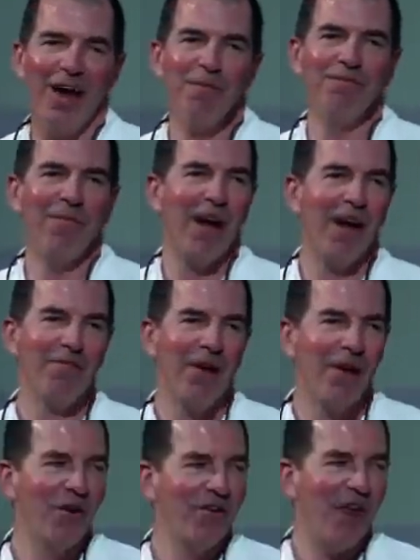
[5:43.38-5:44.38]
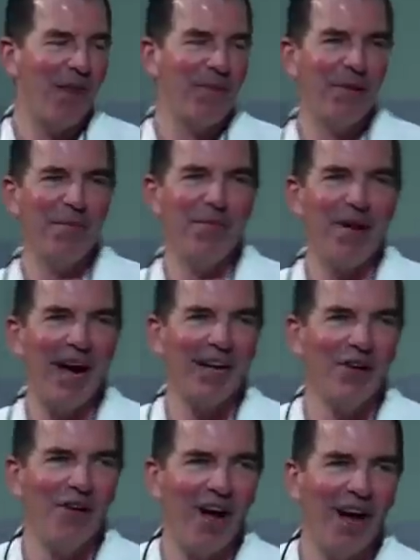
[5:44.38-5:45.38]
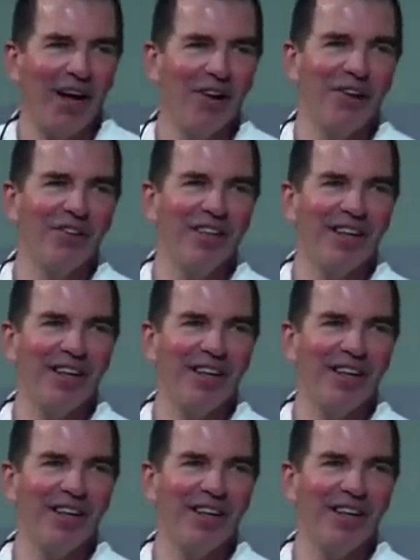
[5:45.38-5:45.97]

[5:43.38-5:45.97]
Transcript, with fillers: I'm, I'm always happy to be back in Ohio,